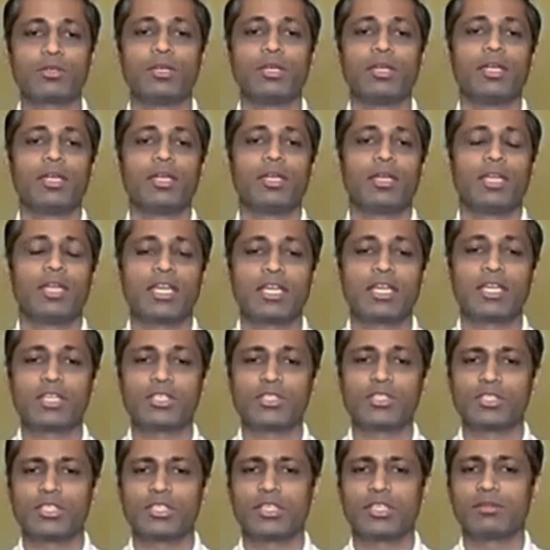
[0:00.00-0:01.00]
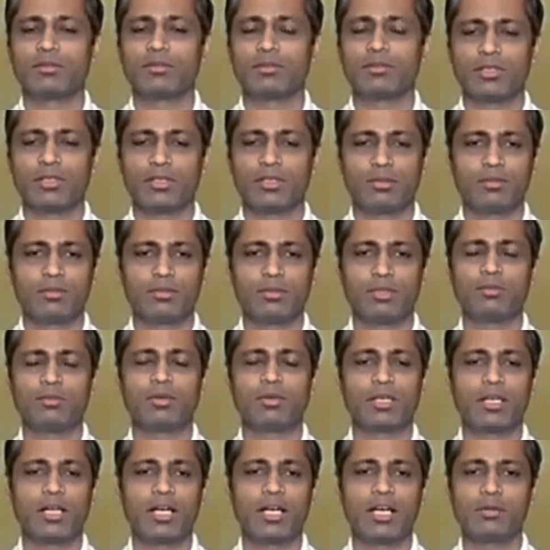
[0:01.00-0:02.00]
engaged and our
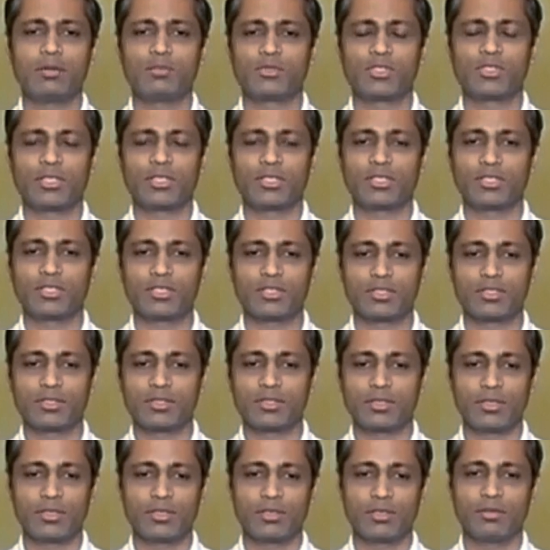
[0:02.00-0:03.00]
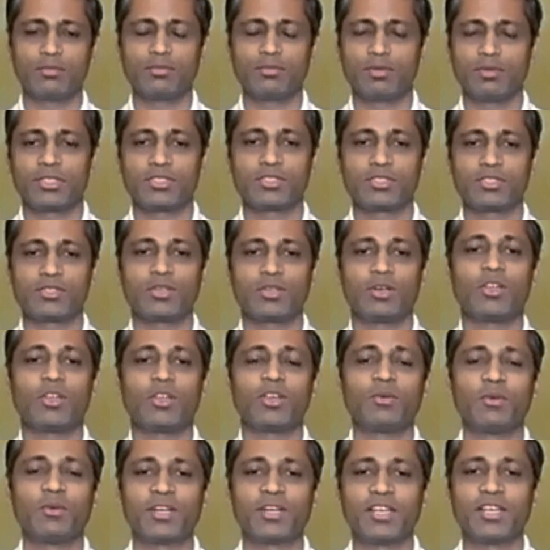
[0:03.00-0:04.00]
arms are just fixed on
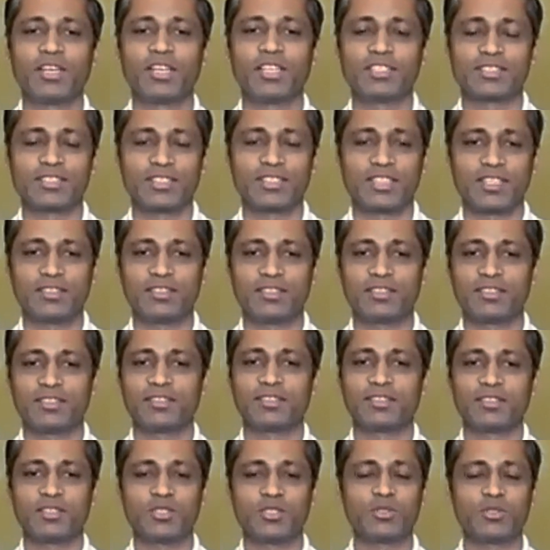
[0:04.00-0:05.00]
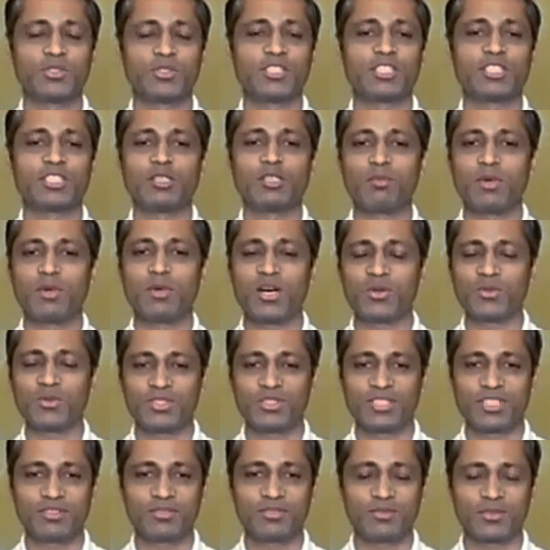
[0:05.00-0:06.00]
our desk and using the mouse
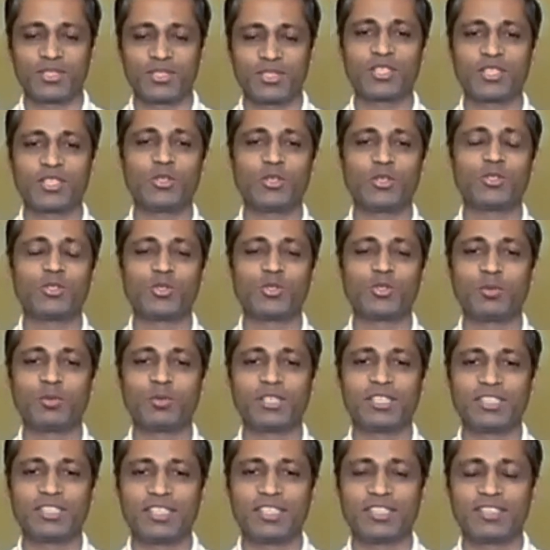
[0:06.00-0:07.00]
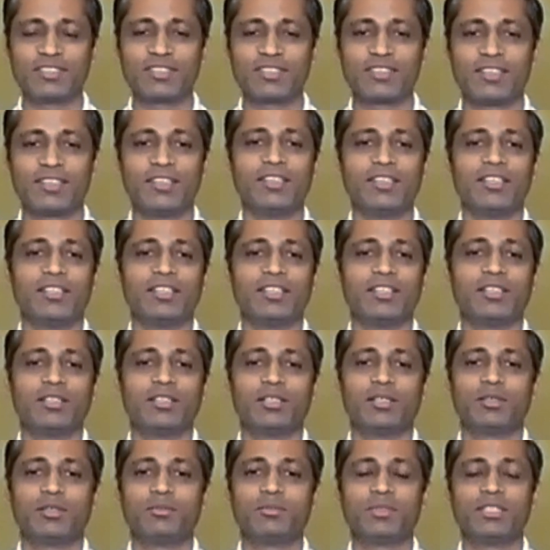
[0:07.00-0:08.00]
and working on so many things.
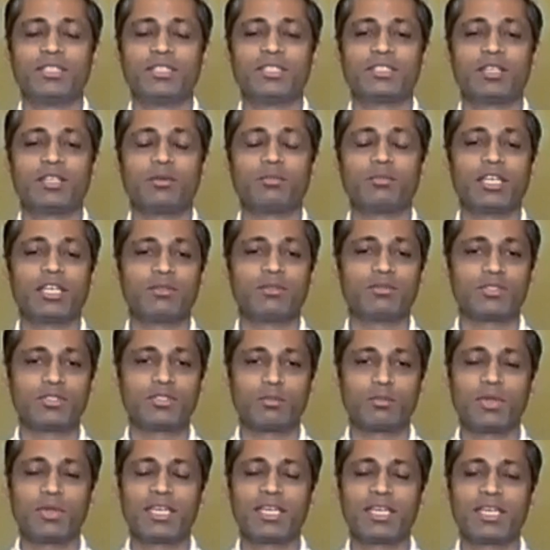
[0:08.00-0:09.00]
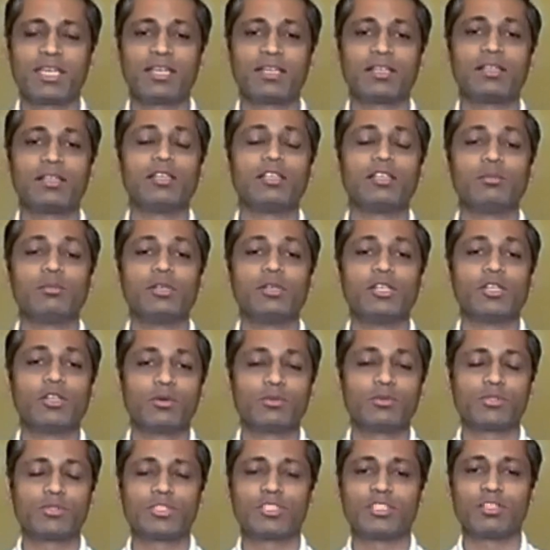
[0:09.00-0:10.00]
We sometimes may get a little bit of
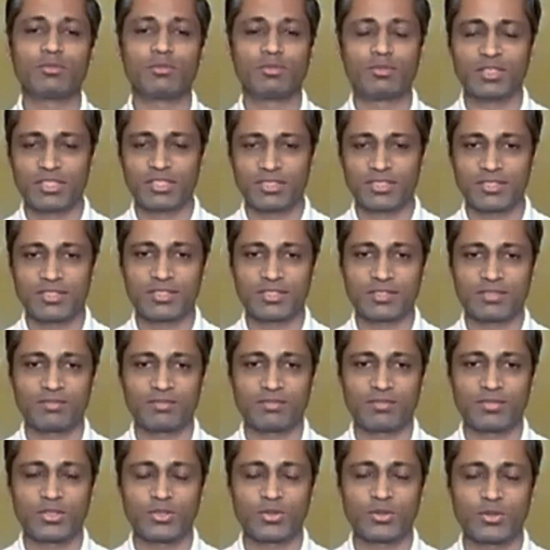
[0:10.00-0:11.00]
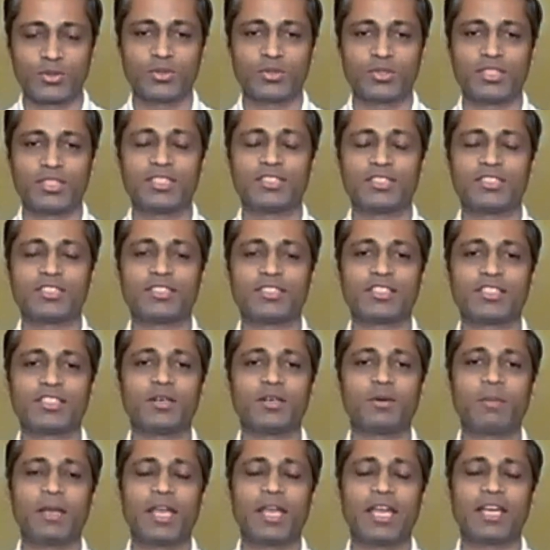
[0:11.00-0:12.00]
stiffness. So this is the
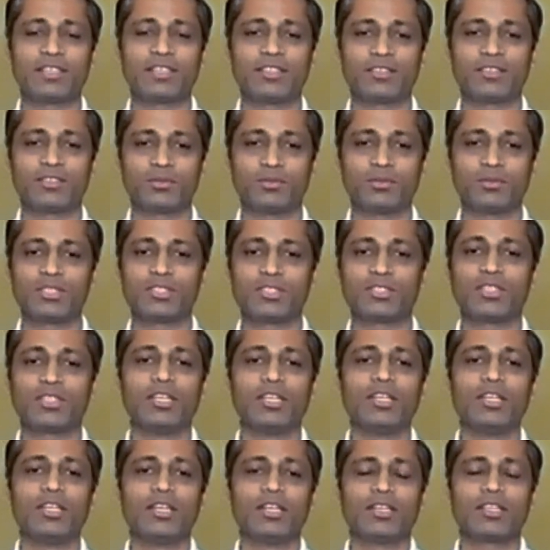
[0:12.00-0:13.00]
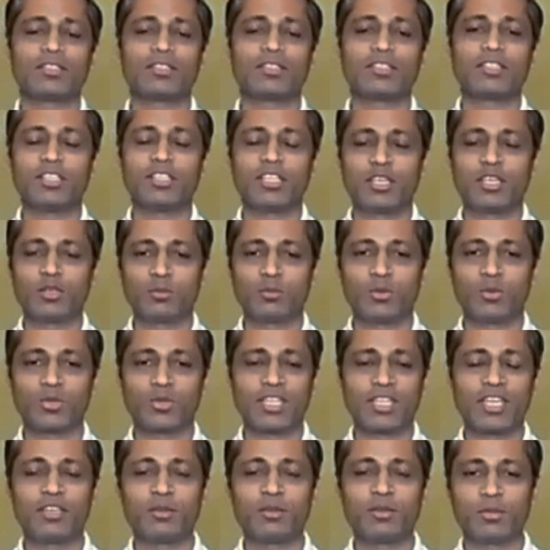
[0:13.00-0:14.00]
practice which doesn't take more
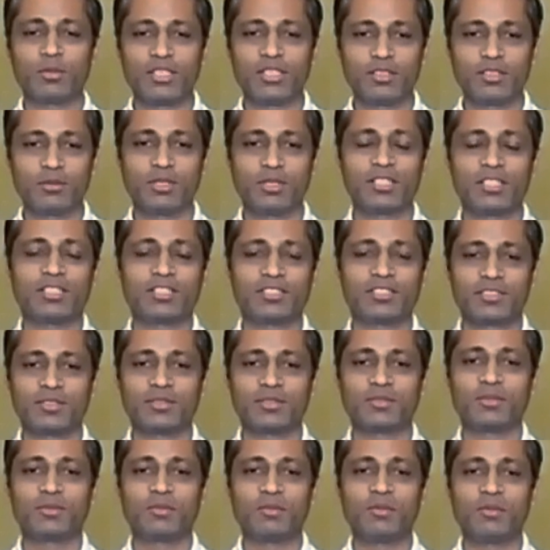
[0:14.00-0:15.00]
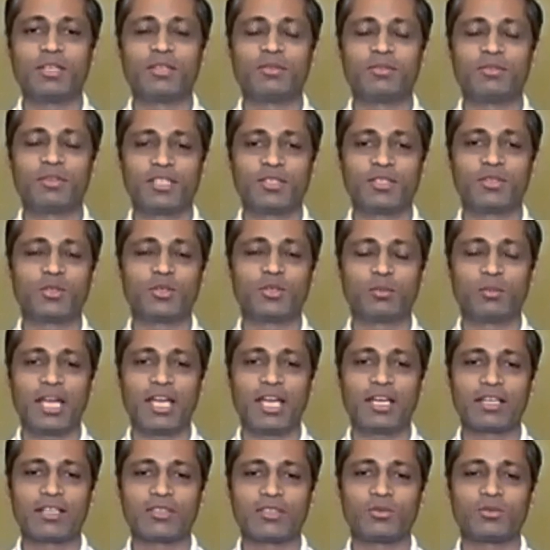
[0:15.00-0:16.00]
than a minute, but it's a very, very good
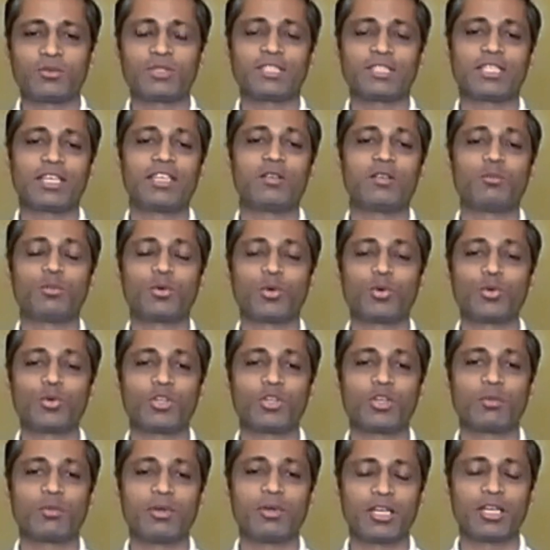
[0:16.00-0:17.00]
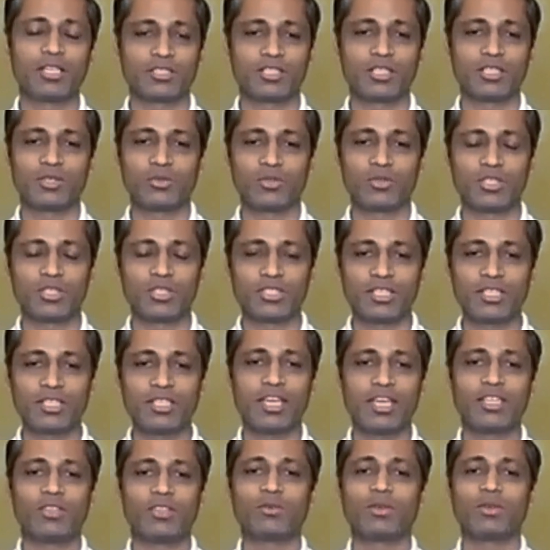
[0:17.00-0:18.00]
practice which can improve your blood circulation
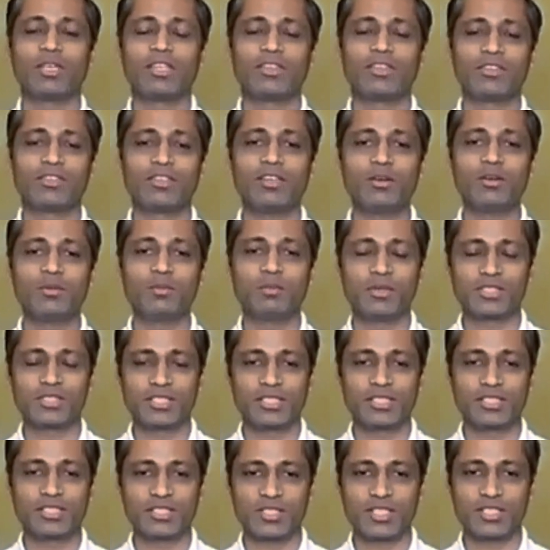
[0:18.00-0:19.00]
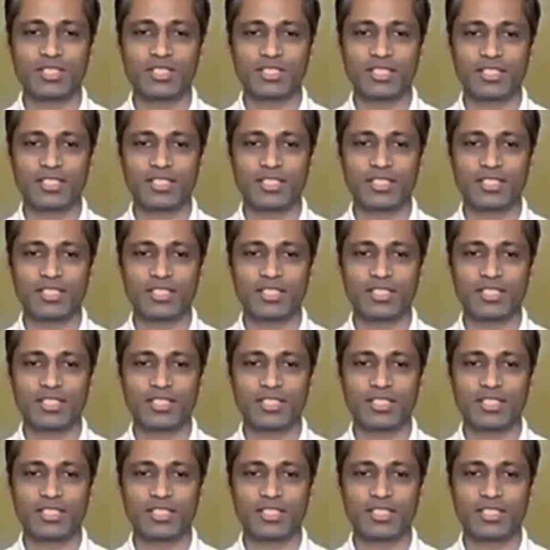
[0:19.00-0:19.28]
as well as the muscle stretching.